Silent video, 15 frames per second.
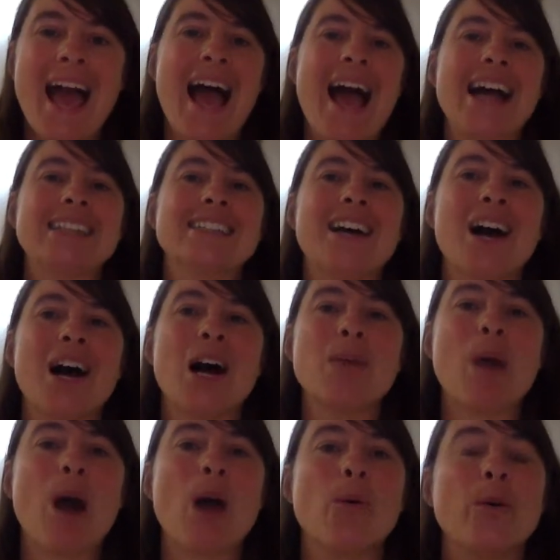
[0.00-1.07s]
and
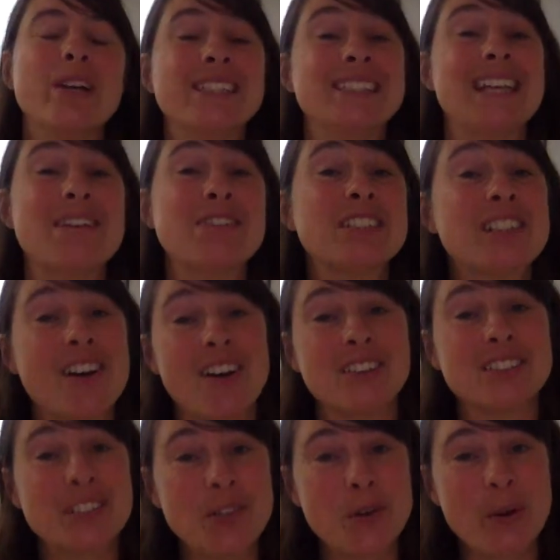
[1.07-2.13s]
I will endeavour to
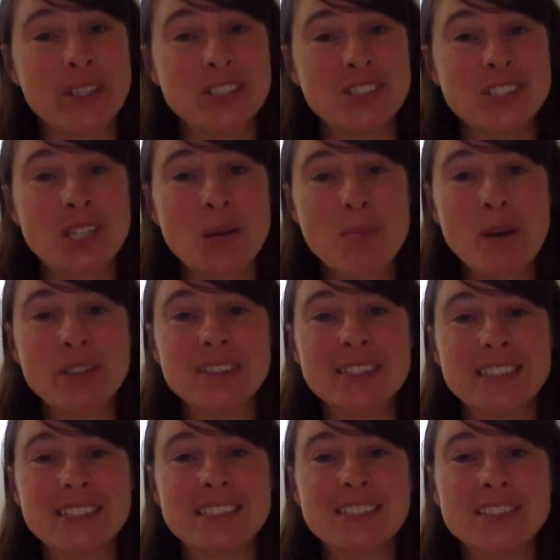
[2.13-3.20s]
answer your question and post
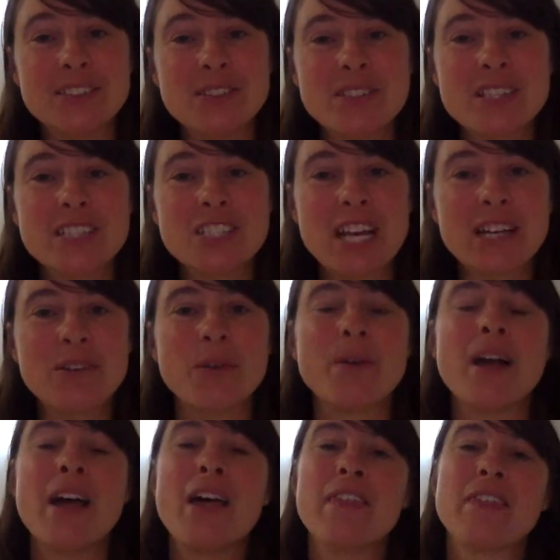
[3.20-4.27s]
it to the channel.
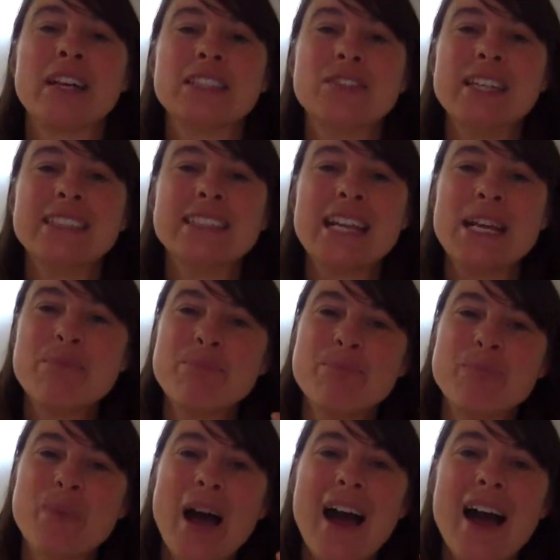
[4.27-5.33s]
Thanks for listening.
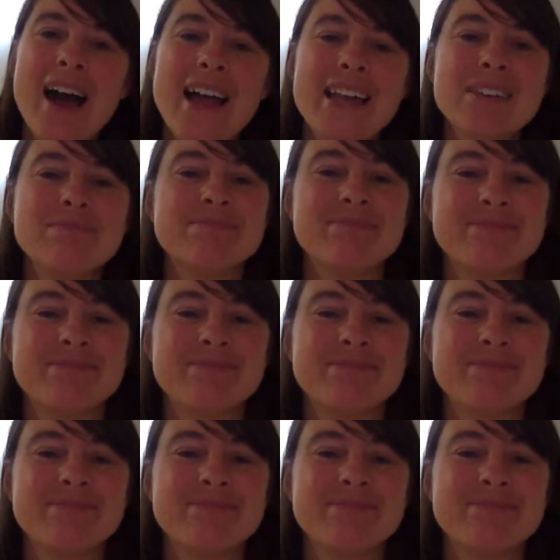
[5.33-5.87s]
Bye.